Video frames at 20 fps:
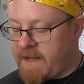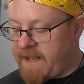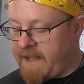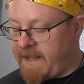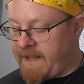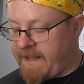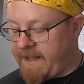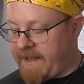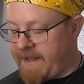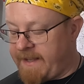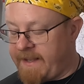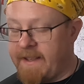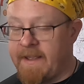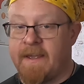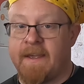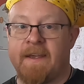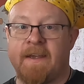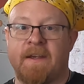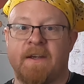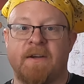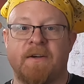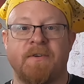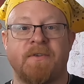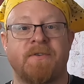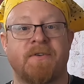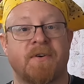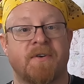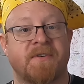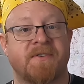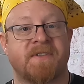a
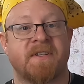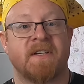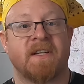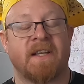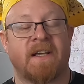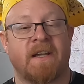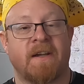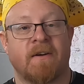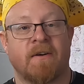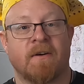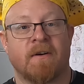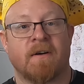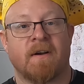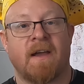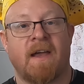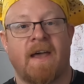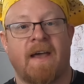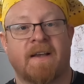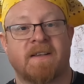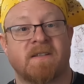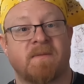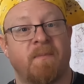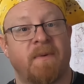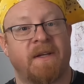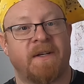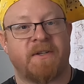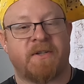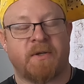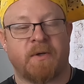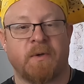Durston Gear
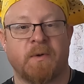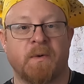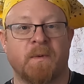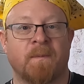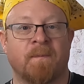X-Mid 2.